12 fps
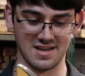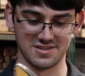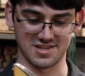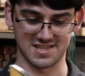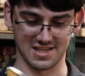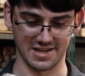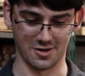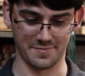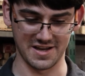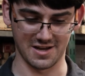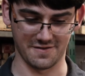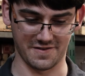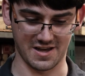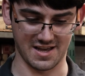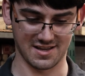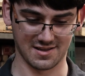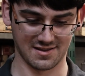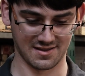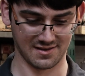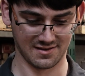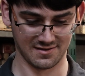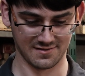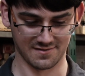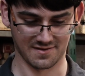just a little bit of, I
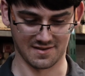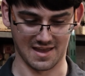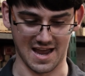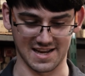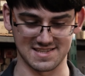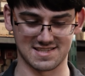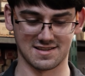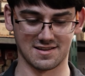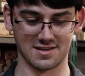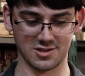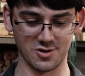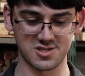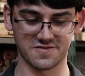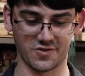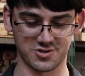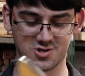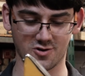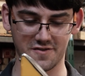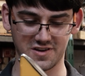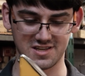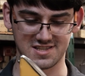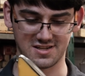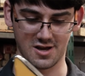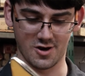guess, useful trivia
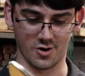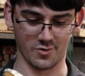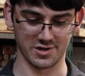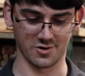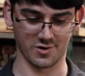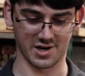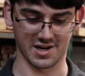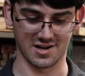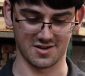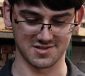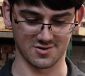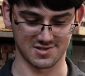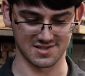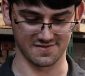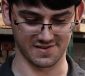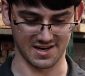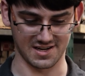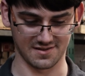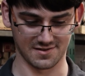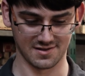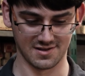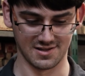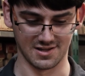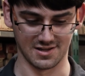to know when you're working on all sorts of kind of
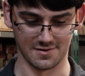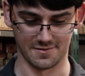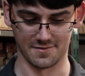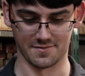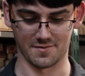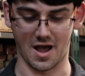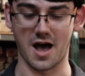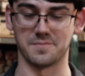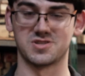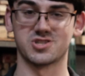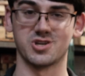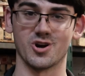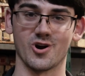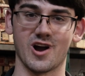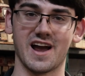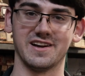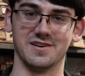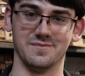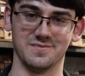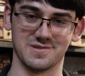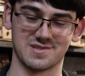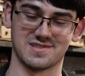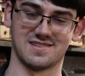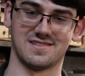obscure
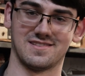items.